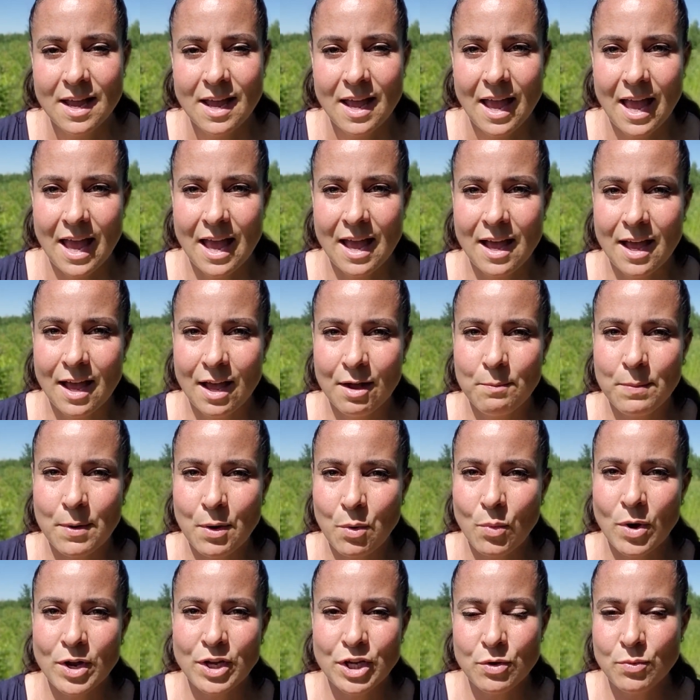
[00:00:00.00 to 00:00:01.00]
But
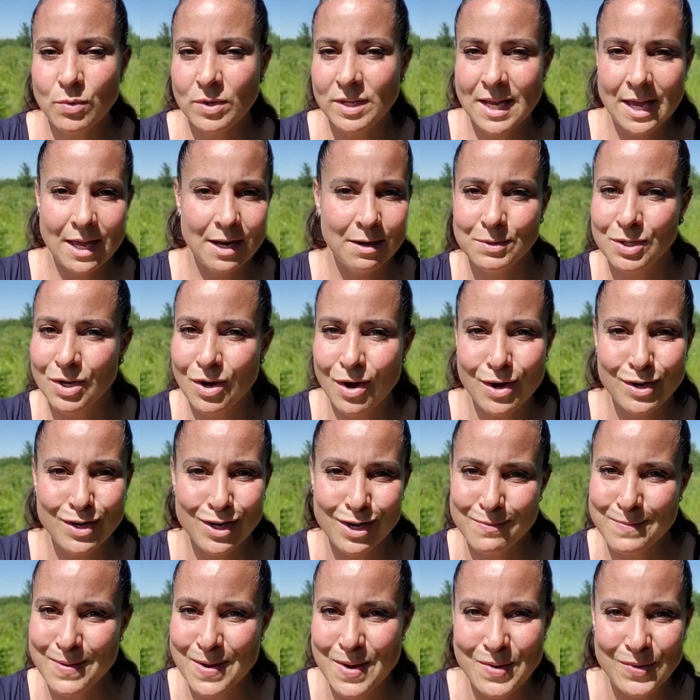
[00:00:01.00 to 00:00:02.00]
when you would get him talking
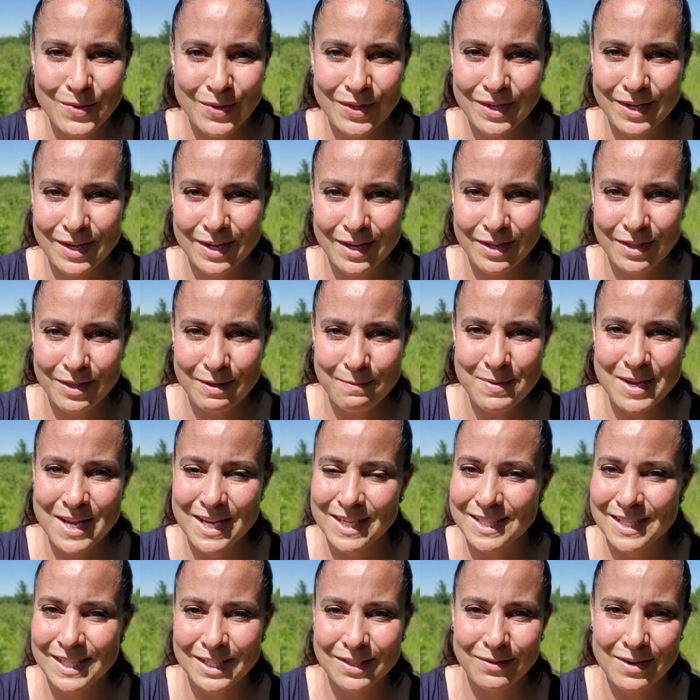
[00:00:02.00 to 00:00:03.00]
about the
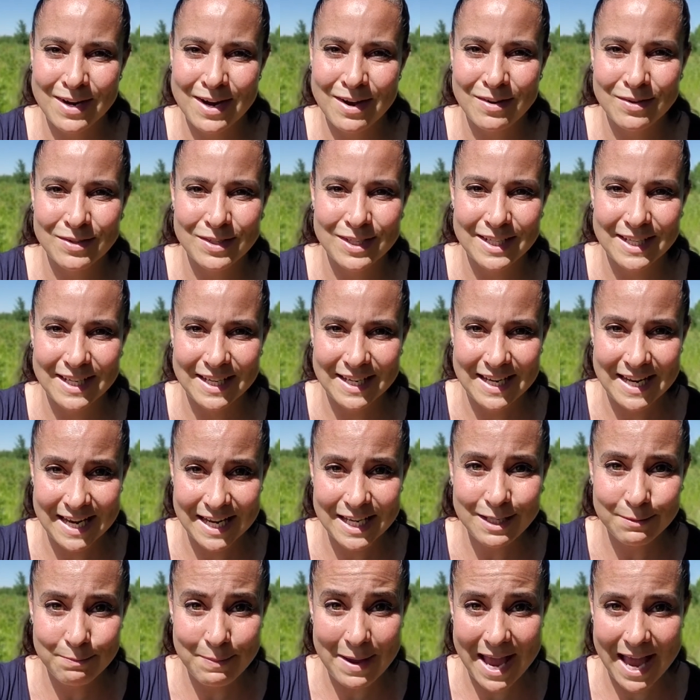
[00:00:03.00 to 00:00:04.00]
pieces around
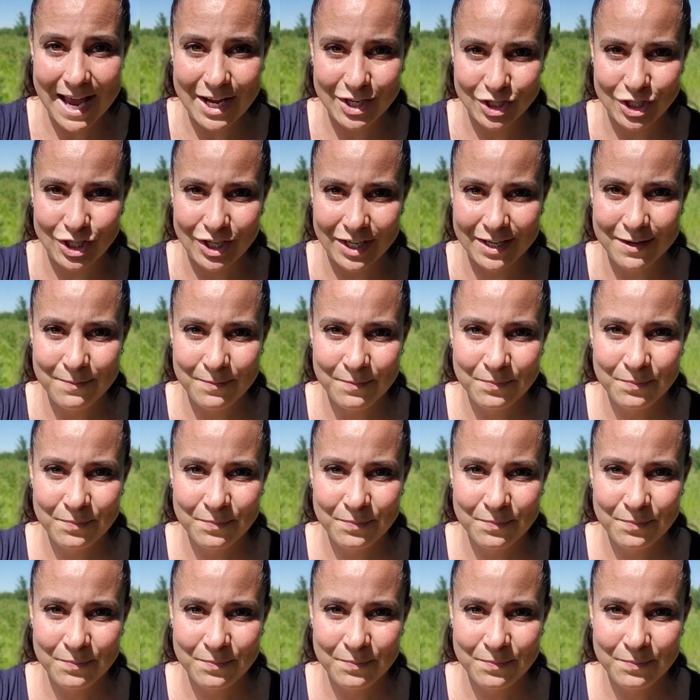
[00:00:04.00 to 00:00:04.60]
his passion,